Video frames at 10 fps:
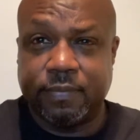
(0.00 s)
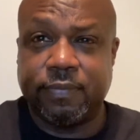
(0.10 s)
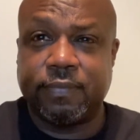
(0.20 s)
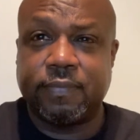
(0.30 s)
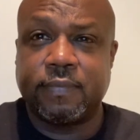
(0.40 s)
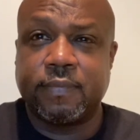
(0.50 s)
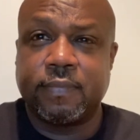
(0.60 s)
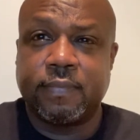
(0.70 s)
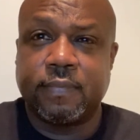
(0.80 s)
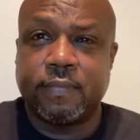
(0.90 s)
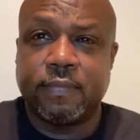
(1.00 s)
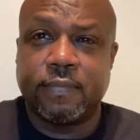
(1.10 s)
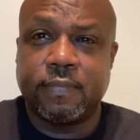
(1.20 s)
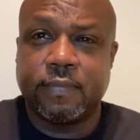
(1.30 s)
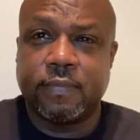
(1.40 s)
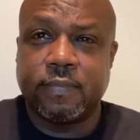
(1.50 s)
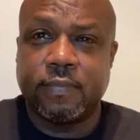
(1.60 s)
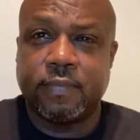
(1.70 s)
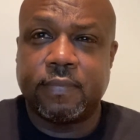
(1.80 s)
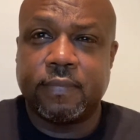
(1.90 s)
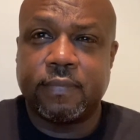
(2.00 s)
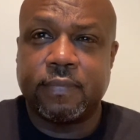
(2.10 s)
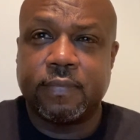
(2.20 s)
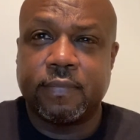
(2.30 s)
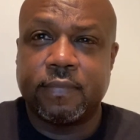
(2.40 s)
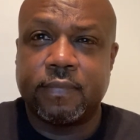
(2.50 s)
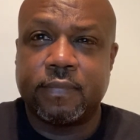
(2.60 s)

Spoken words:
(no one is talking)